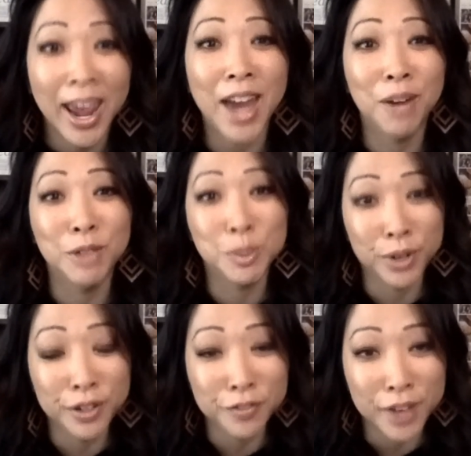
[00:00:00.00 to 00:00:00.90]
and it was
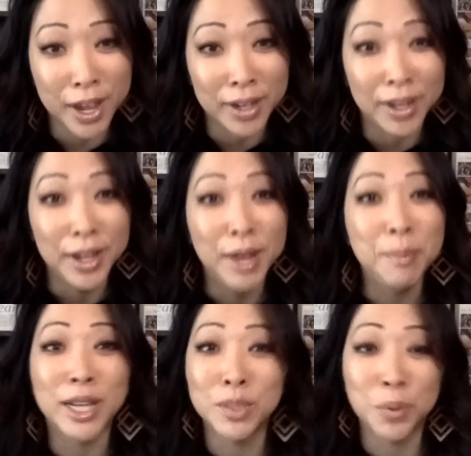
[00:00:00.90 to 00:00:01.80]
pretty fun
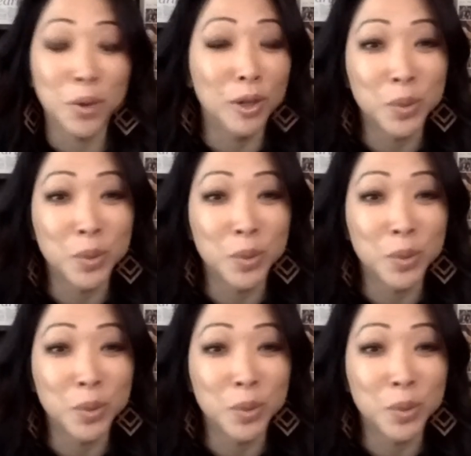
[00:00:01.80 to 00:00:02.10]
because we were all